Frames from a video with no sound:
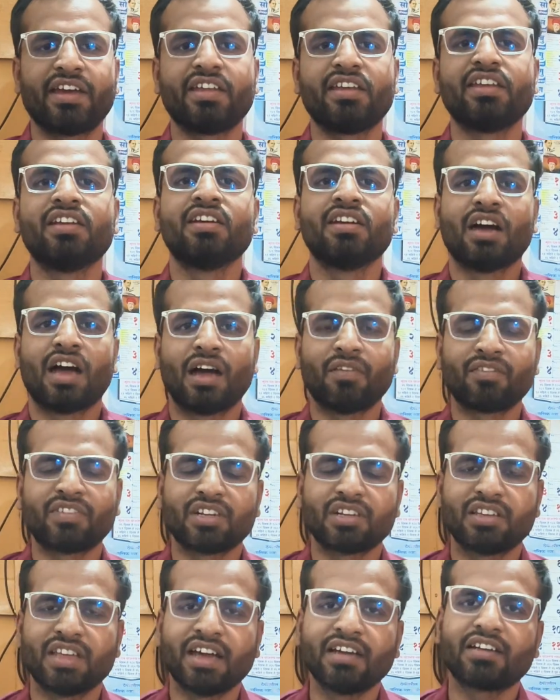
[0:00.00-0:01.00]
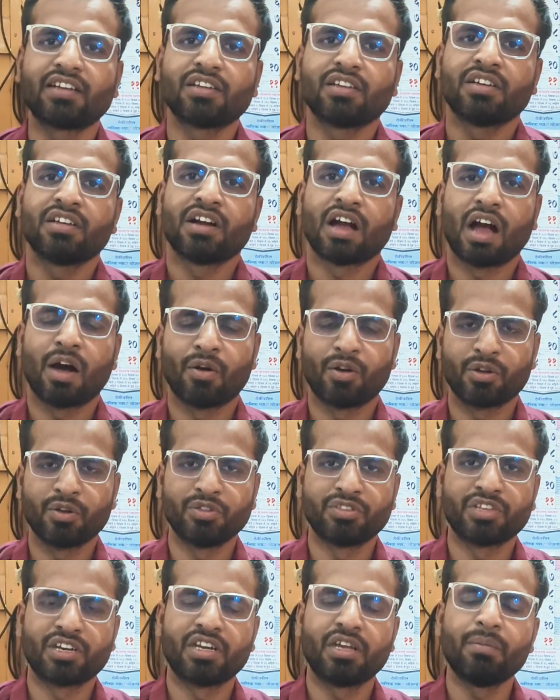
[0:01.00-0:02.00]
ID. After that, our
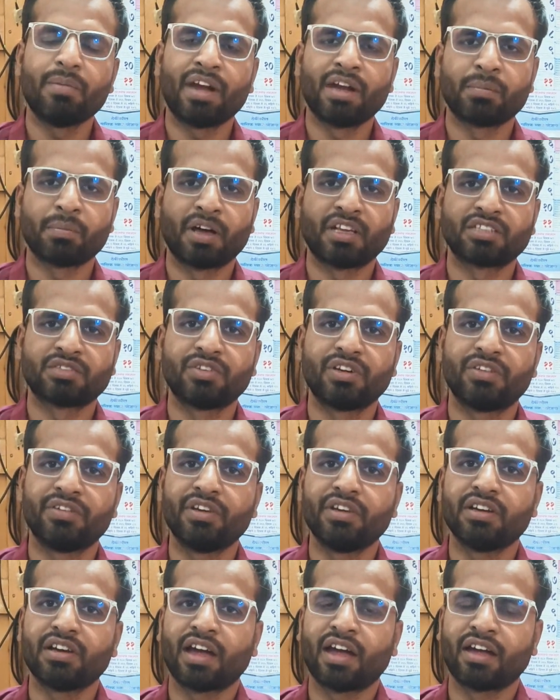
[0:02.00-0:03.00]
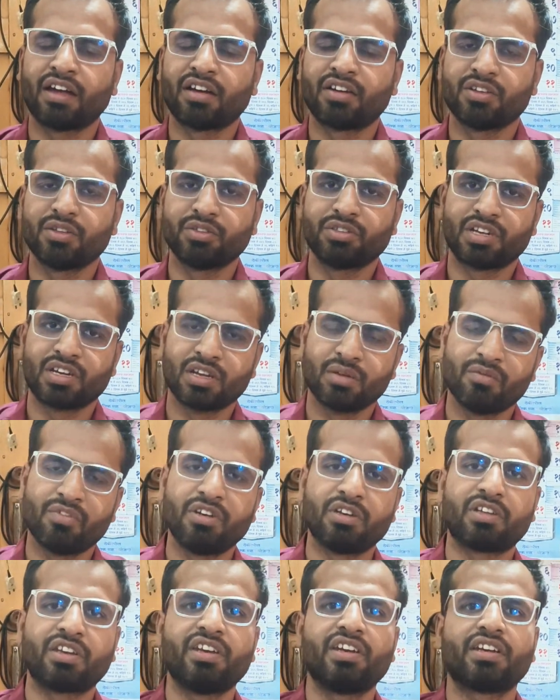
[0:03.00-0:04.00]
username and password username
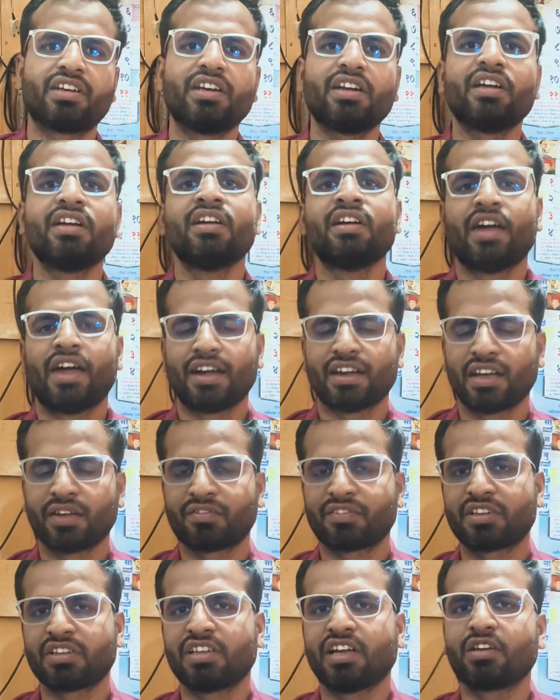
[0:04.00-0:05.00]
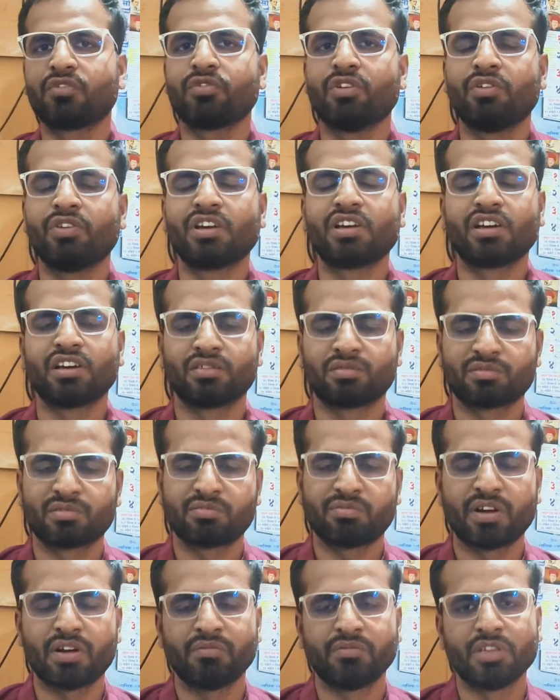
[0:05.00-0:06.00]
will created, and after that we will
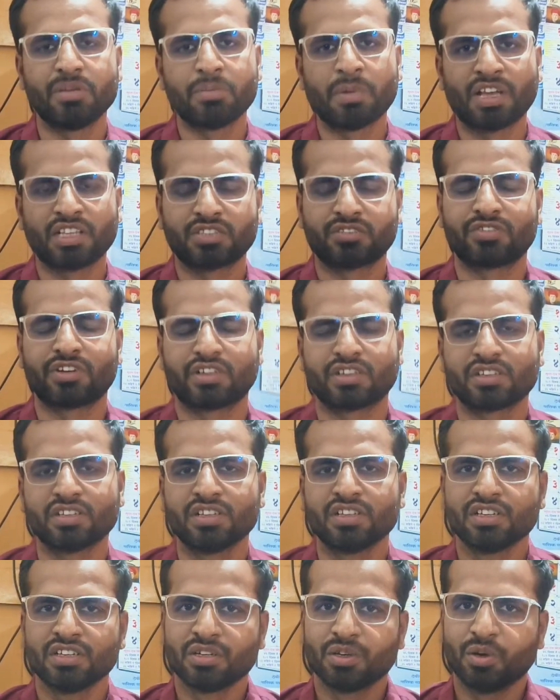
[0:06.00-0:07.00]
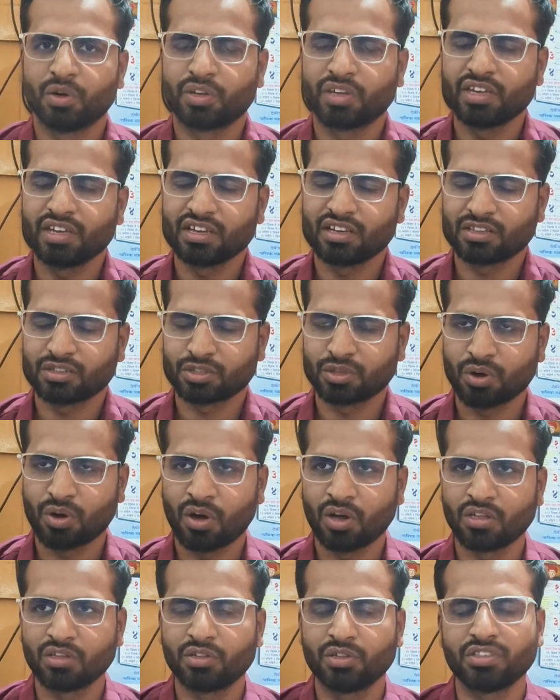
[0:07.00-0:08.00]
confirm the password. Okay, so
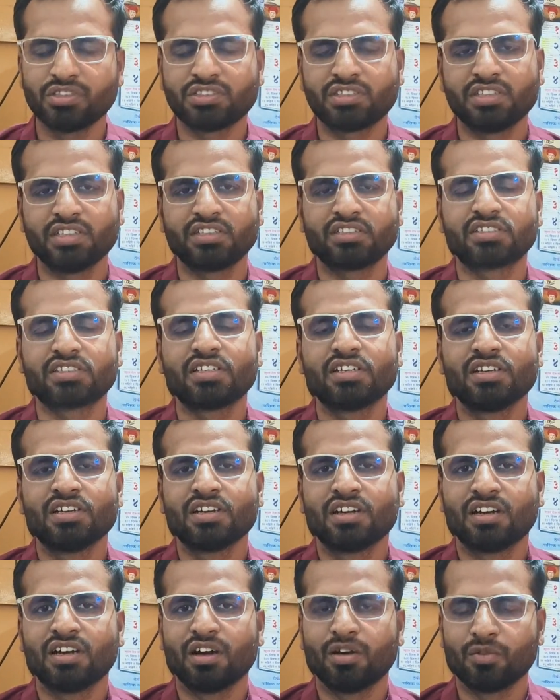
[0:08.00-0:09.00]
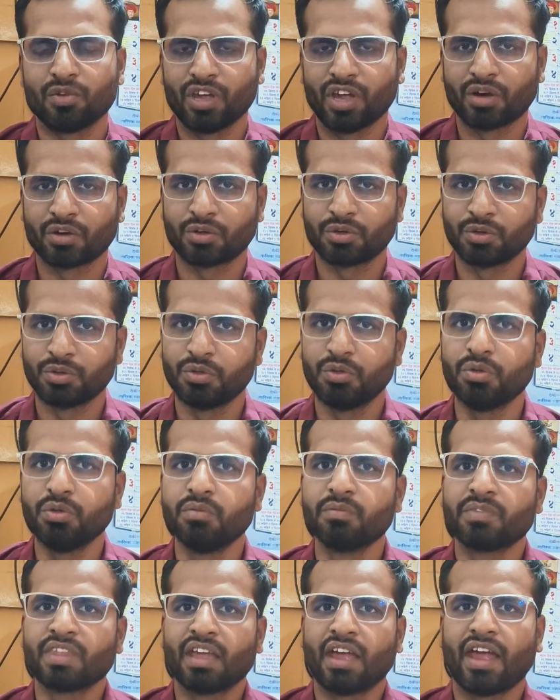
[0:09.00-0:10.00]
all those things we have to do.
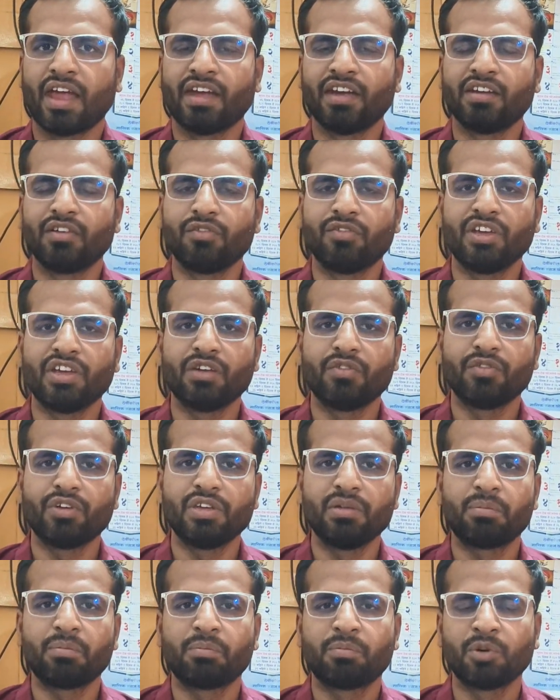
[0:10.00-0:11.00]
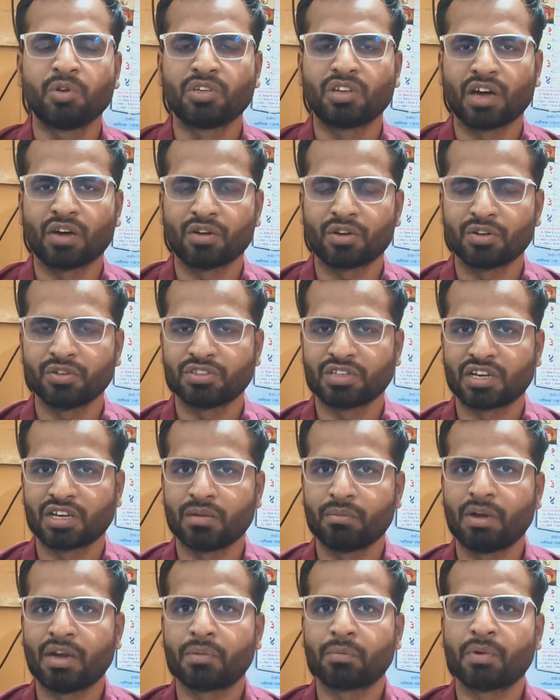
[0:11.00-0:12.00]
And when we put our
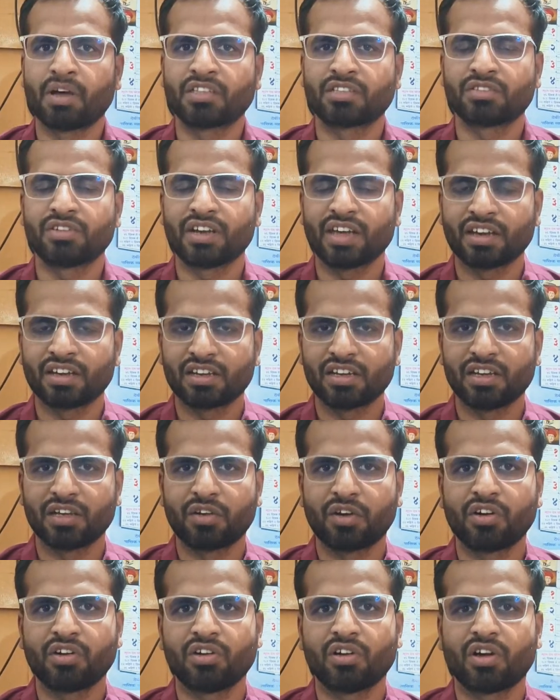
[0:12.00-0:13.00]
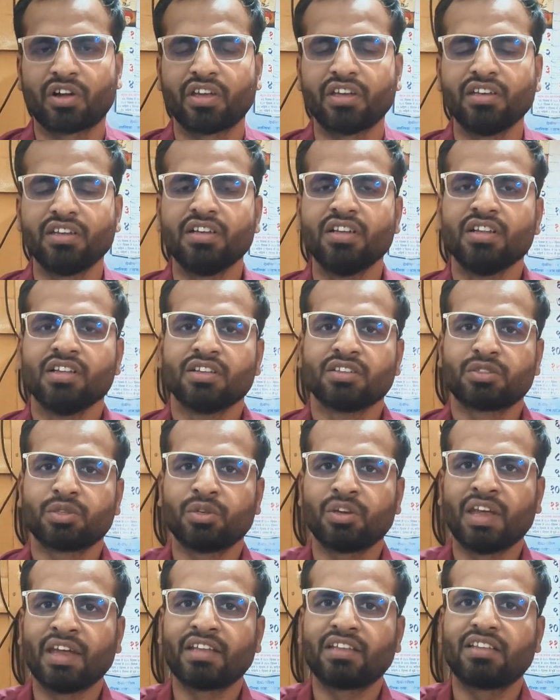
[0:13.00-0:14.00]
username and password and click on login, so
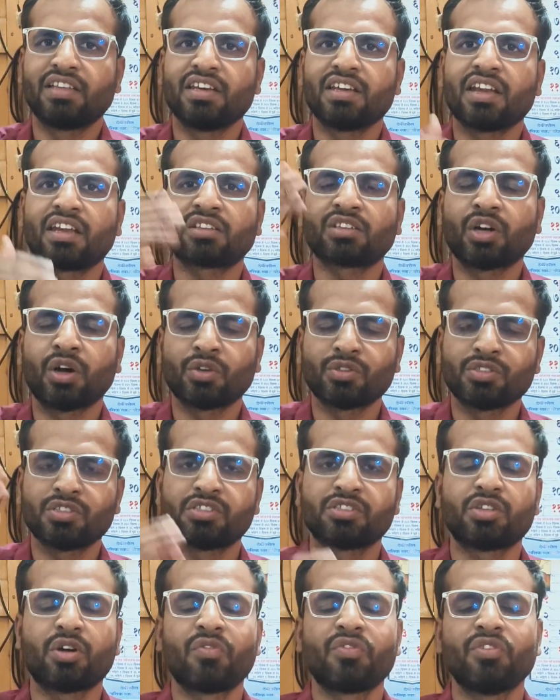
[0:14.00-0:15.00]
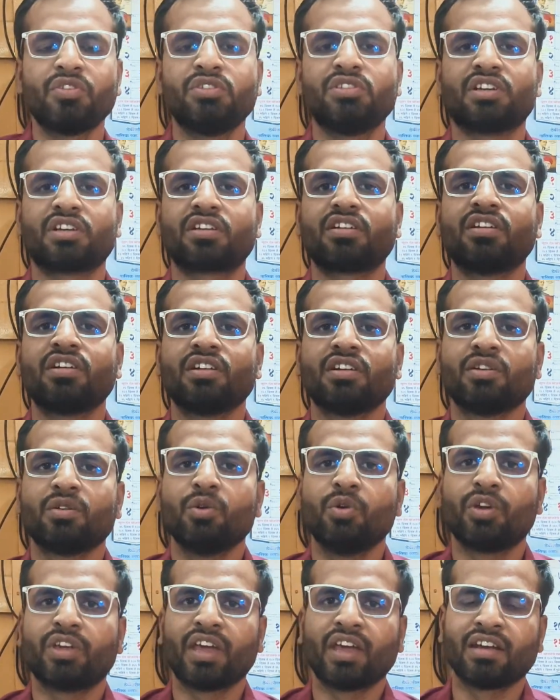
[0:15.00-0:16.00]
like there are thousands of users
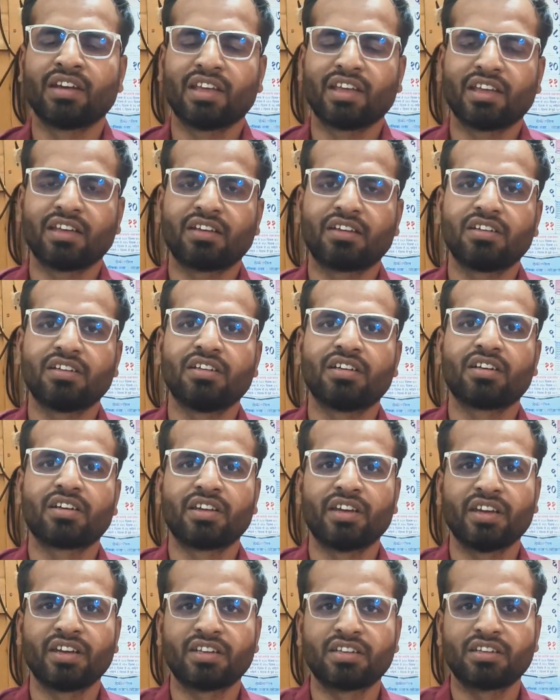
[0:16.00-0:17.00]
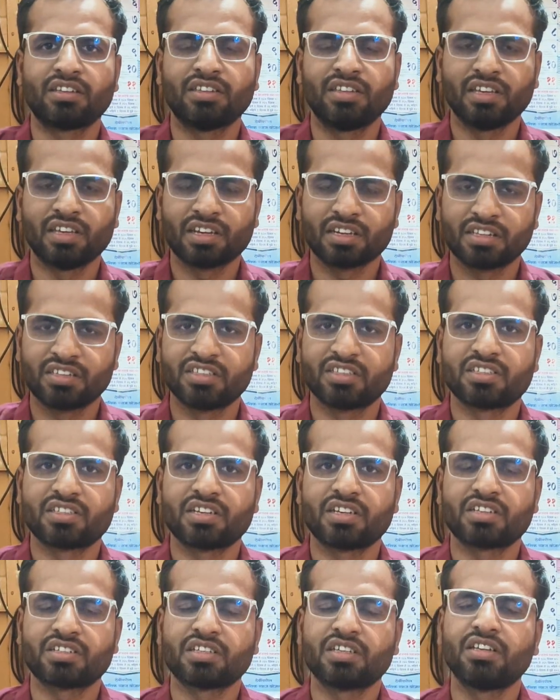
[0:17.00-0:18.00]
who can like create their
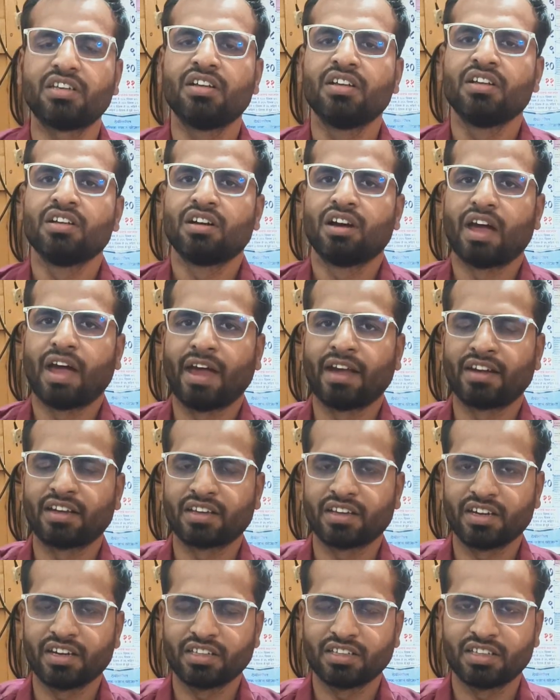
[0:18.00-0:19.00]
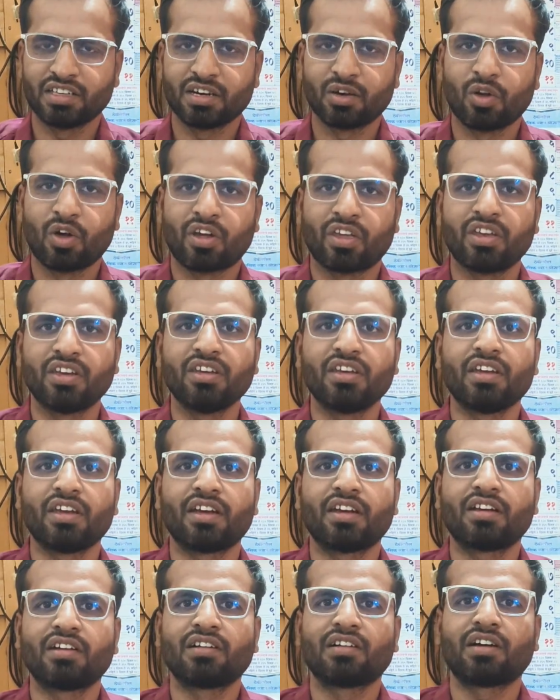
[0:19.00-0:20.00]
registration and create their login,
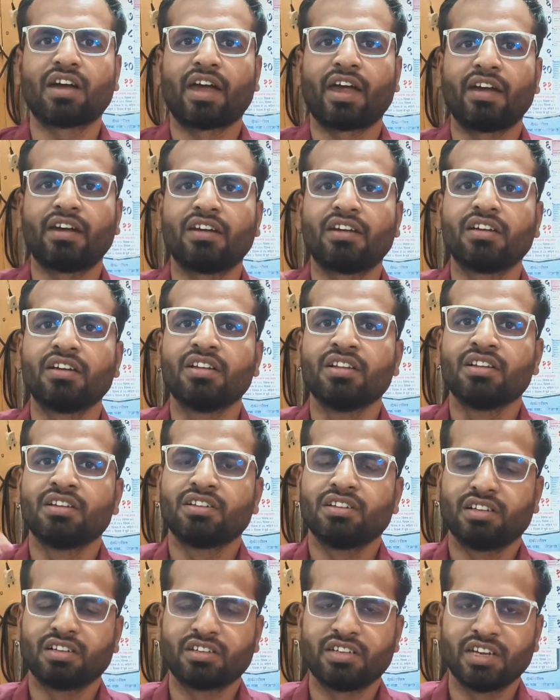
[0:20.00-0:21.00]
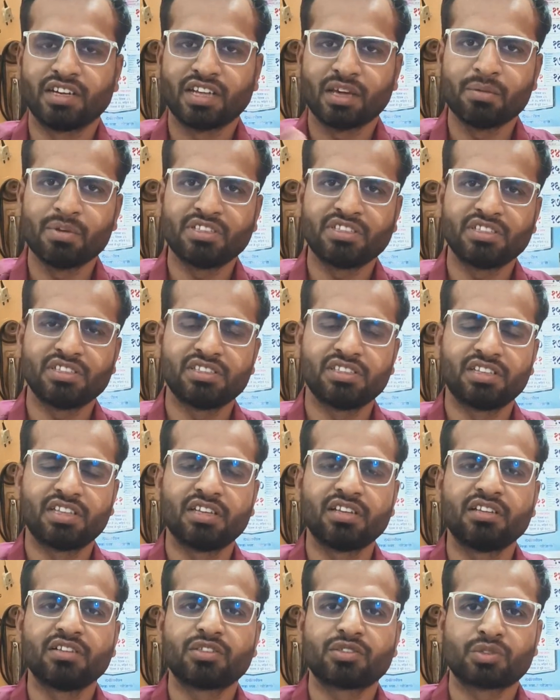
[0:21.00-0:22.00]
and database is
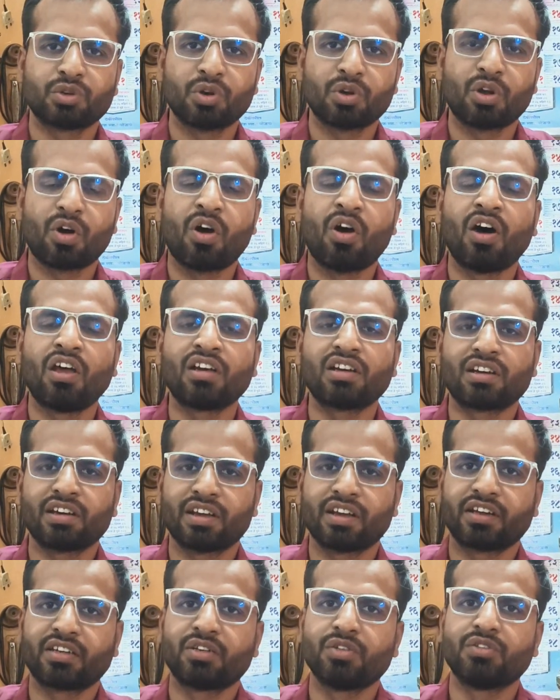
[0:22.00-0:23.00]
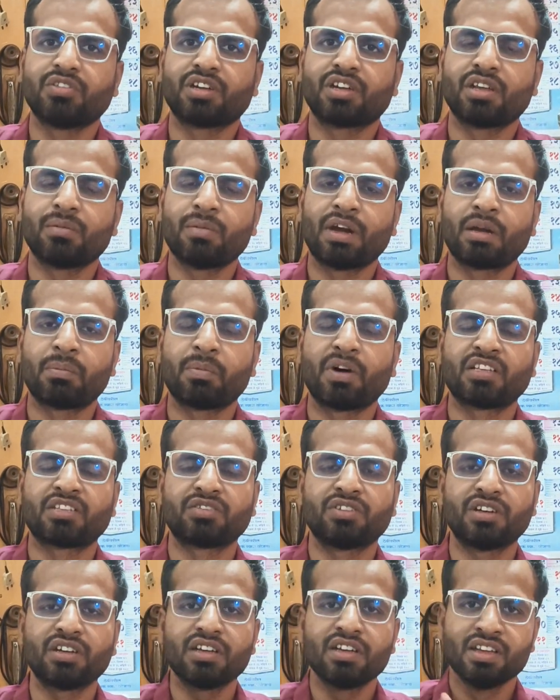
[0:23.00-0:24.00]
nothing store all correct username and
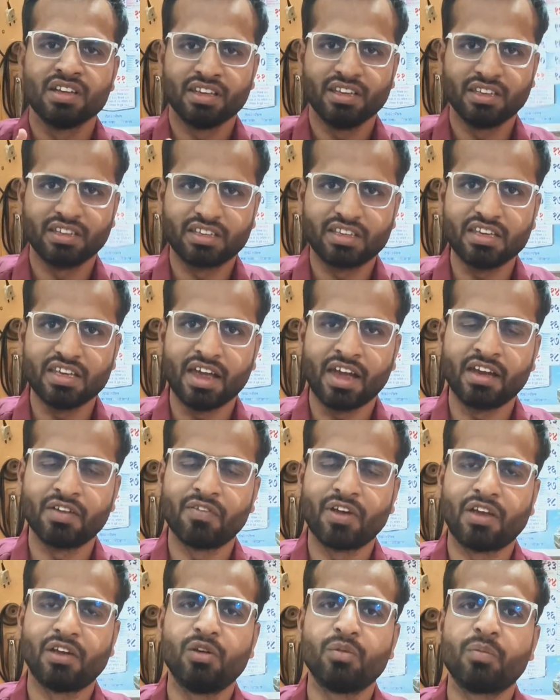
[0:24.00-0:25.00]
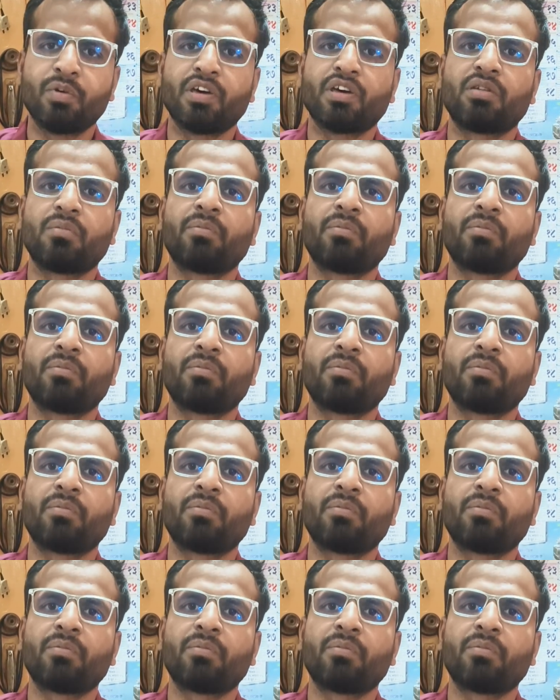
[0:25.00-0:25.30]
password in key and value